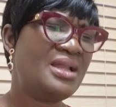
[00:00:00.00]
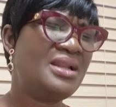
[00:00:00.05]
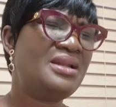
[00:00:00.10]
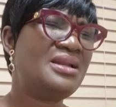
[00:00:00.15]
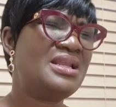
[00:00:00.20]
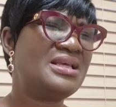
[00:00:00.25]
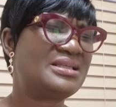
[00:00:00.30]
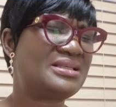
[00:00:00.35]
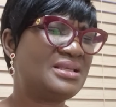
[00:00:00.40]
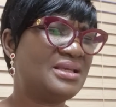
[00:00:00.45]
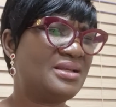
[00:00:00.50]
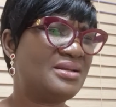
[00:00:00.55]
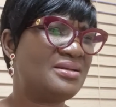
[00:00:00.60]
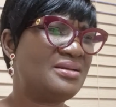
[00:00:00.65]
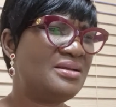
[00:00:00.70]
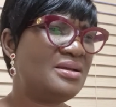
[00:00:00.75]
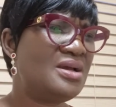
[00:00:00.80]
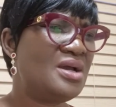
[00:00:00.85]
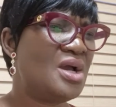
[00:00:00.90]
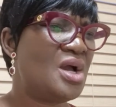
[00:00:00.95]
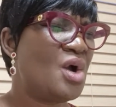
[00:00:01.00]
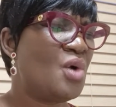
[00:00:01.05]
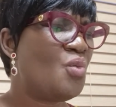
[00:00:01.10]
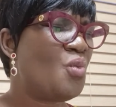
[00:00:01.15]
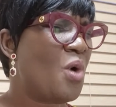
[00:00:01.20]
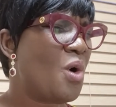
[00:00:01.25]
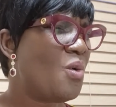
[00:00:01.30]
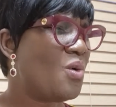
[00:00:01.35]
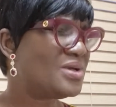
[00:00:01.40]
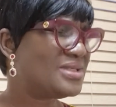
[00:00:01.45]
Listen,
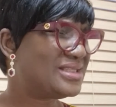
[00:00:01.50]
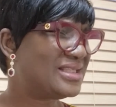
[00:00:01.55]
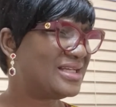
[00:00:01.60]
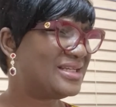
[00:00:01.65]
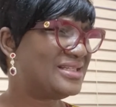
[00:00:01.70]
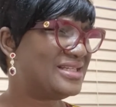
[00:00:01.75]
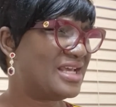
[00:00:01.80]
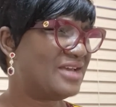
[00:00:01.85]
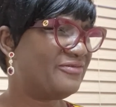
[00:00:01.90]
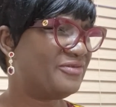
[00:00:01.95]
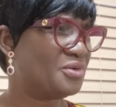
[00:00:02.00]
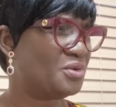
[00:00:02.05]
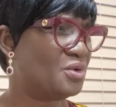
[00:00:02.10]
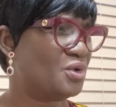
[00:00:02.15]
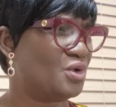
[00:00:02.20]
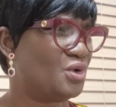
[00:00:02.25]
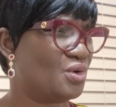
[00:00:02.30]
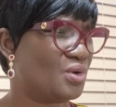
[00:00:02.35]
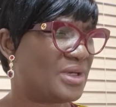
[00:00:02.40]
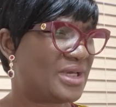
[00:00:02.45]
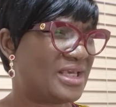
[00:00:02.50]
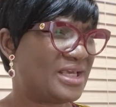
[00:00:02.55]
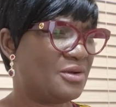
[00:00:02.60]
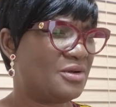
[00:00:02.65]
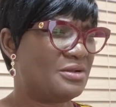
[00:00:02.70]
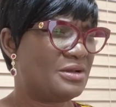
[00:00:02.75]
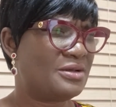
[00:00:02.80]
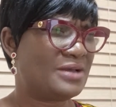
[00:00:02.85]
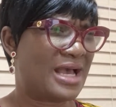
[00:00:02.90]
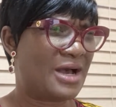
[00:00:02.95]
what was the devil look
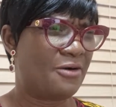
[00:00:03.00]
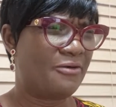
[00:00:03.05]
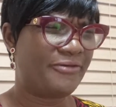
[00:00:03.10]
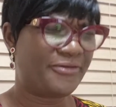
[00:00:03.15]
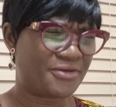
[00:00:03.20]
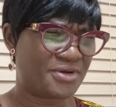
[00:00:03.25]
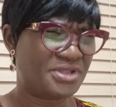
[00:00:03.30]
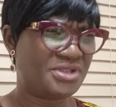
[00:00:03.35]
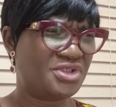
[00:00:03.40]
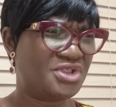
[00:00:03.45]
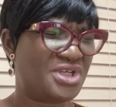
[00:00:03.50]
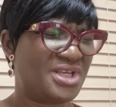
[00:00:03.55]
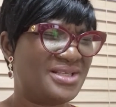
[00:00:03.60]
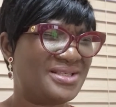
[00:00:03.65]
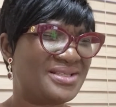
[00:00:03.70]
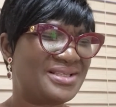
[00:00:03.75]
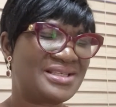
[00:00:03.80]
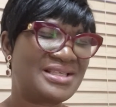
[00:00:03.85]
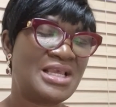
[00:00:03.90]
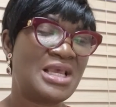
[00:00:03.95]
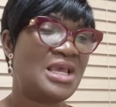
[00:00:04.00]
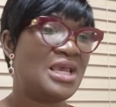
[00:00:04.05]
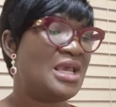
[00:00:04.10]
uh, offering Jesus?